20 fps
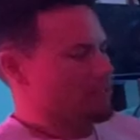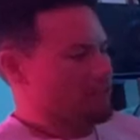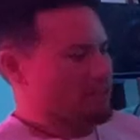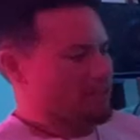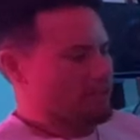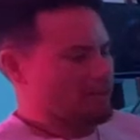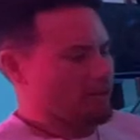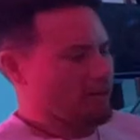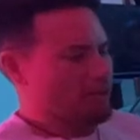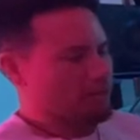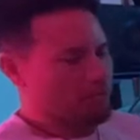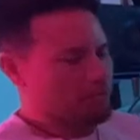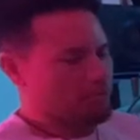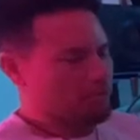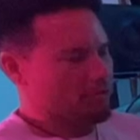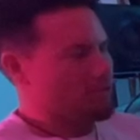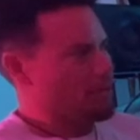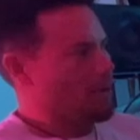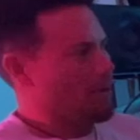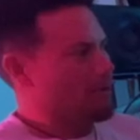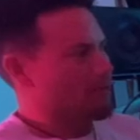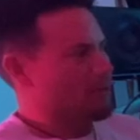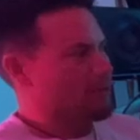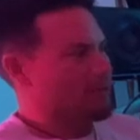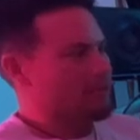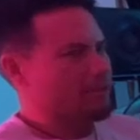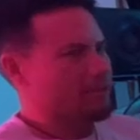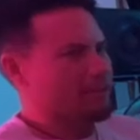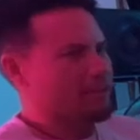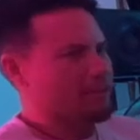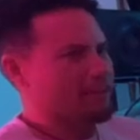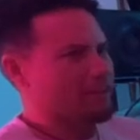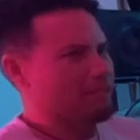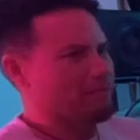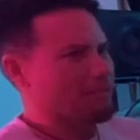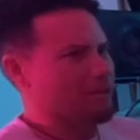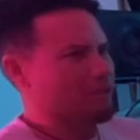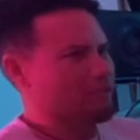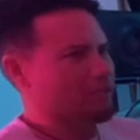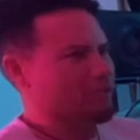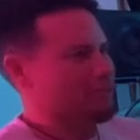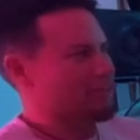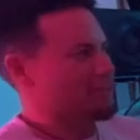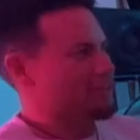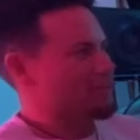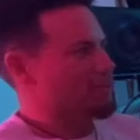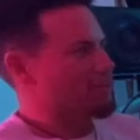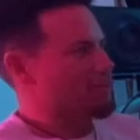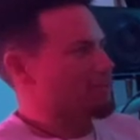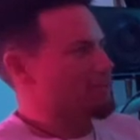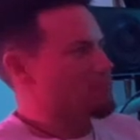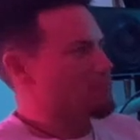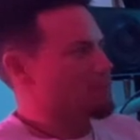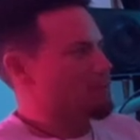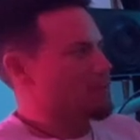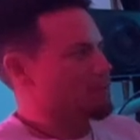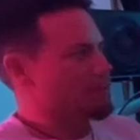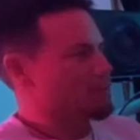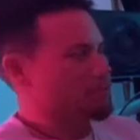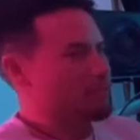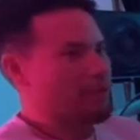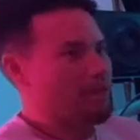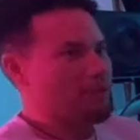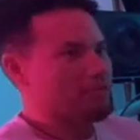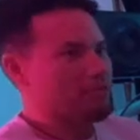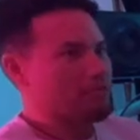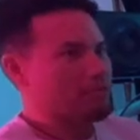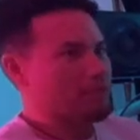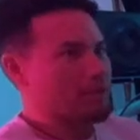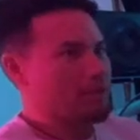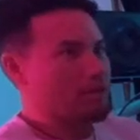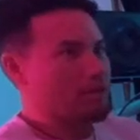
that's not where we're stopping. I mean, that, Wild Turkey is not what I brought. We have uh, we